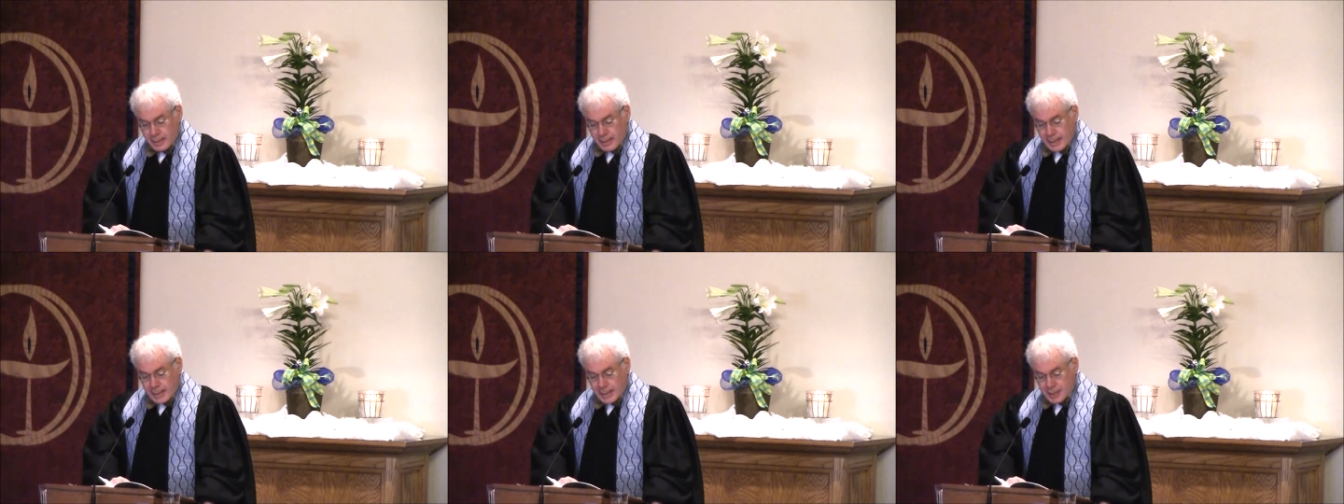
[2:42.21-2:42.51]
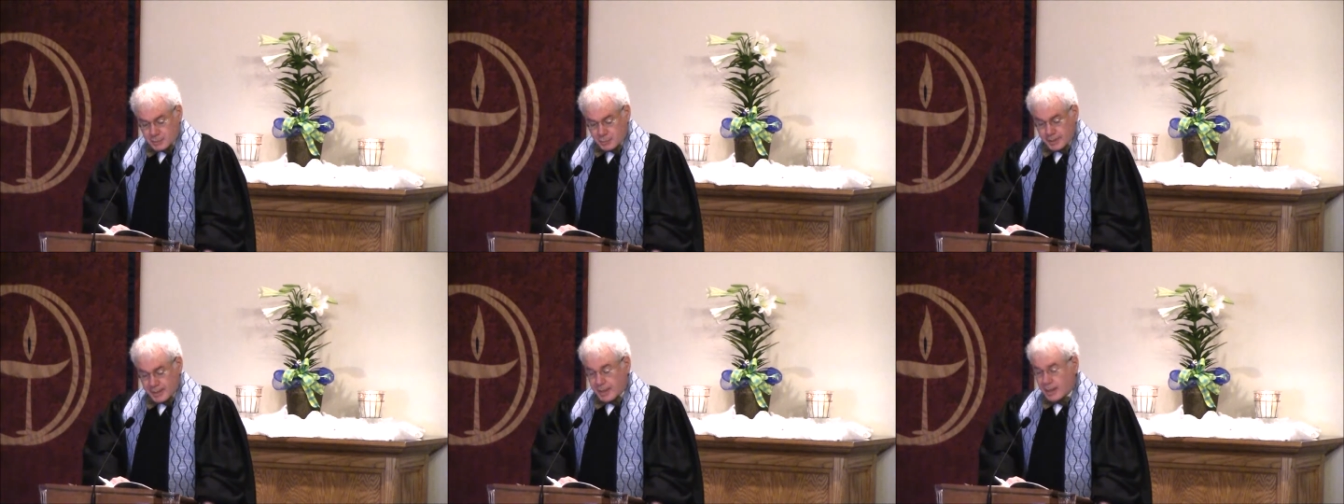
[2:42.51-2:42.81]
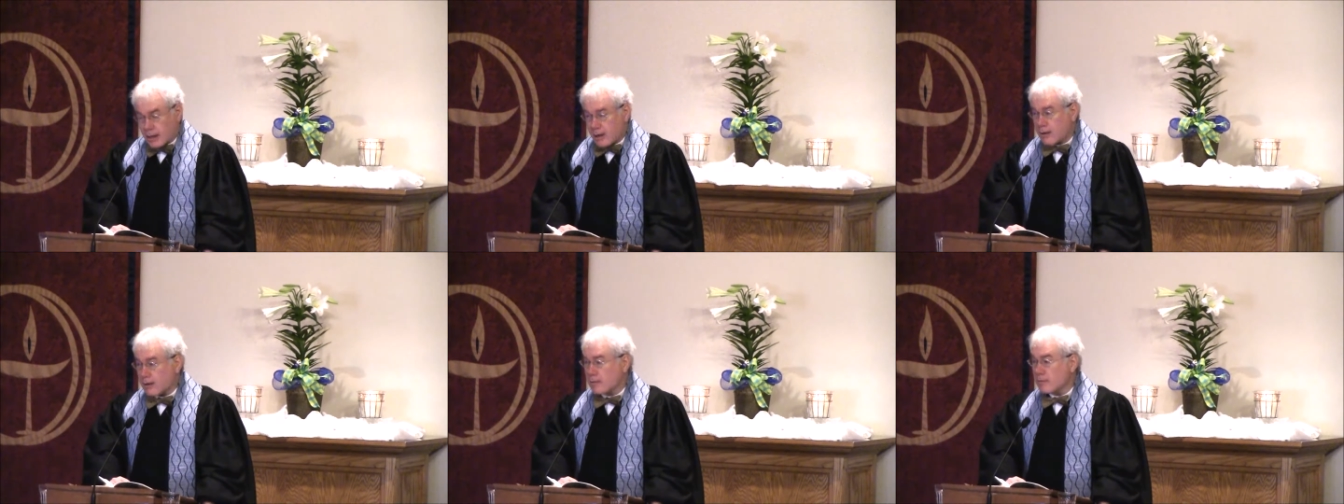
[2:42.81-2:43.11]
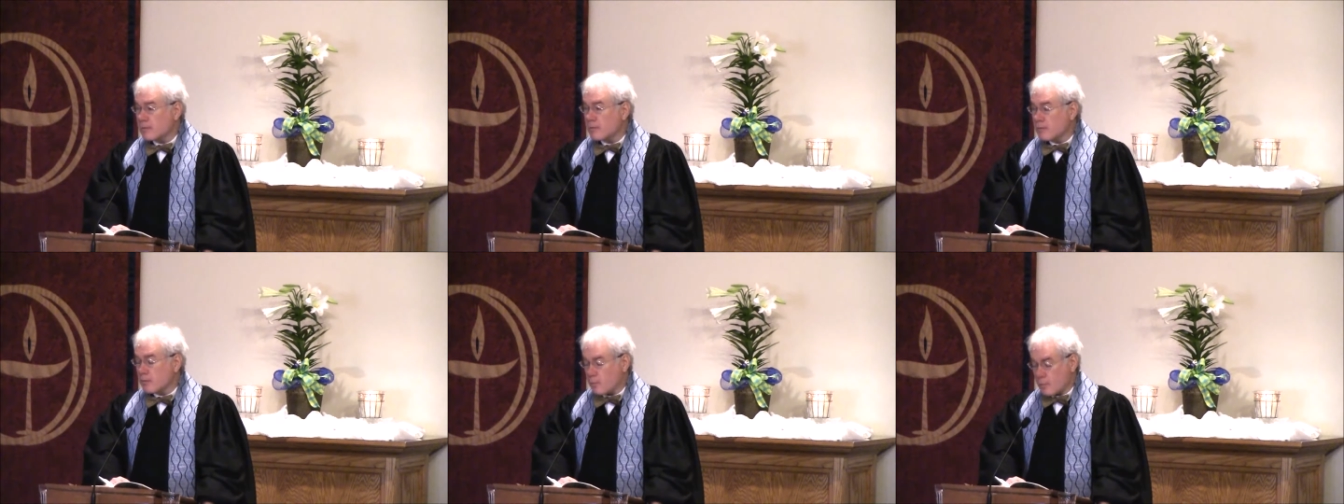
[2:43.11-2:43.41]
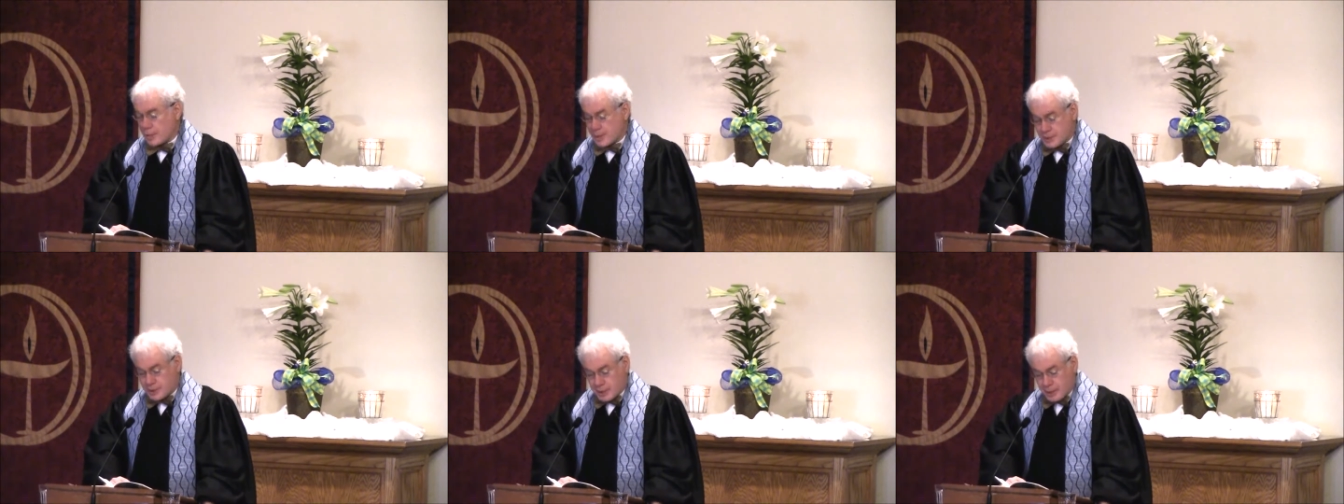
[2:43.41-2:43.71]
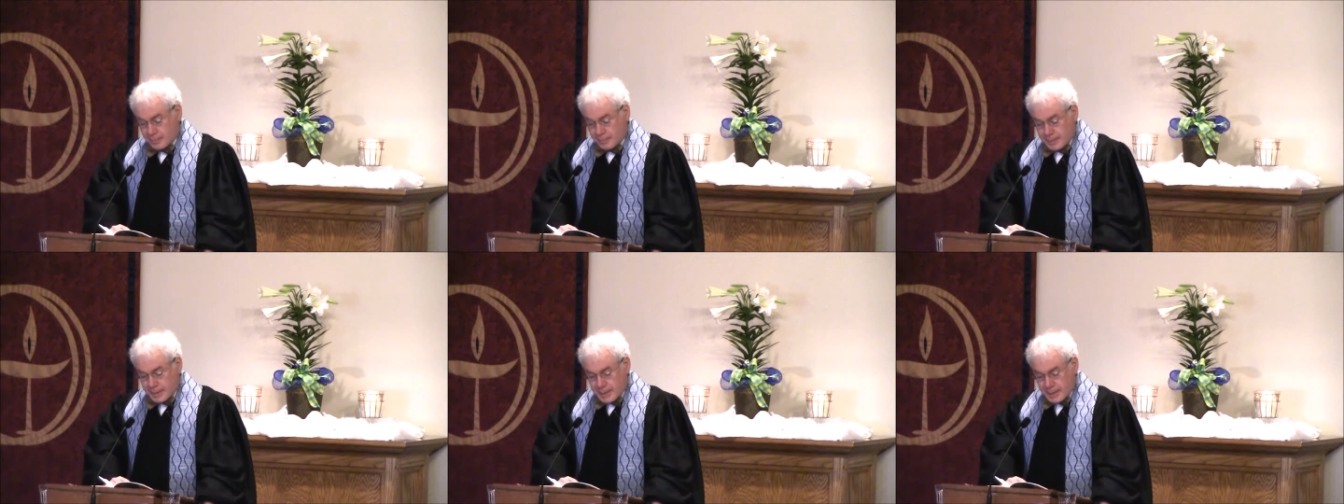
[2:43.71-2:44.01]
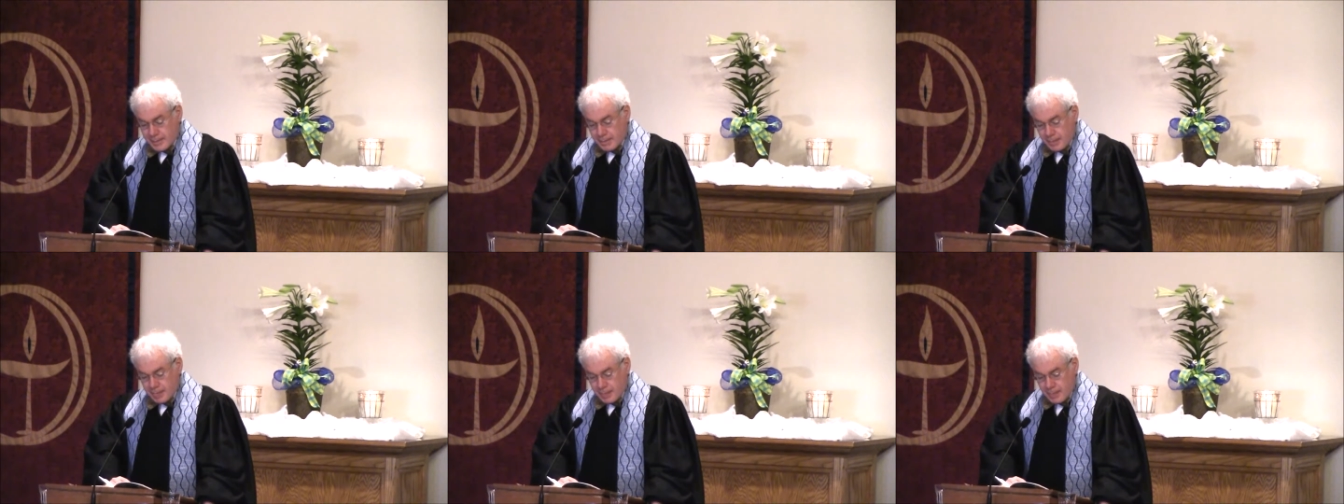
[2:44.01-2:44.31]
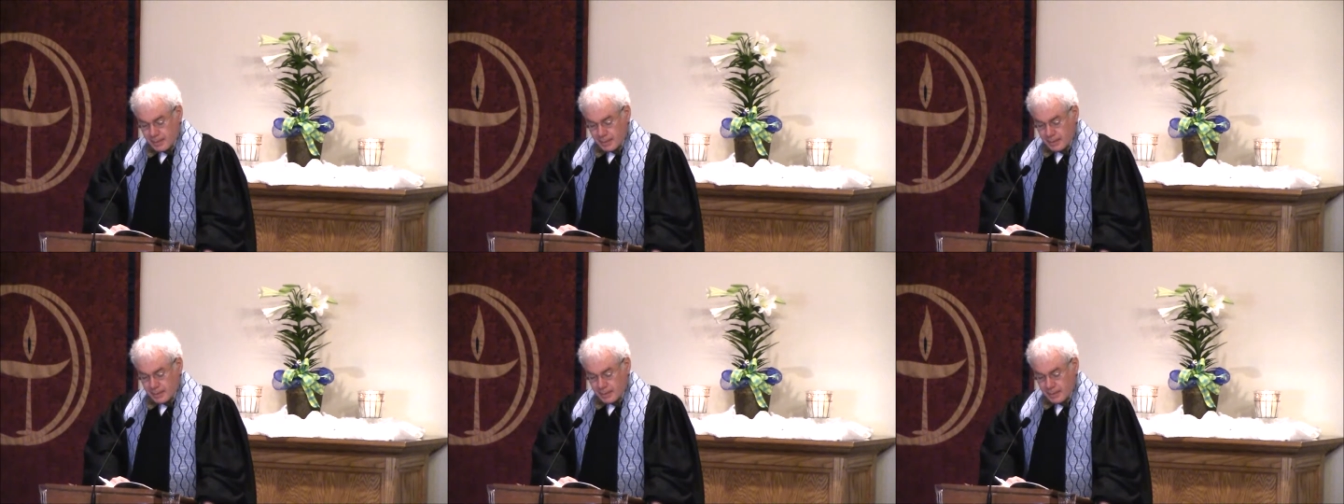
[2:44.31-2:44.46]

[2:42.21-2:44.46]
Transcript: As we are, we shall be.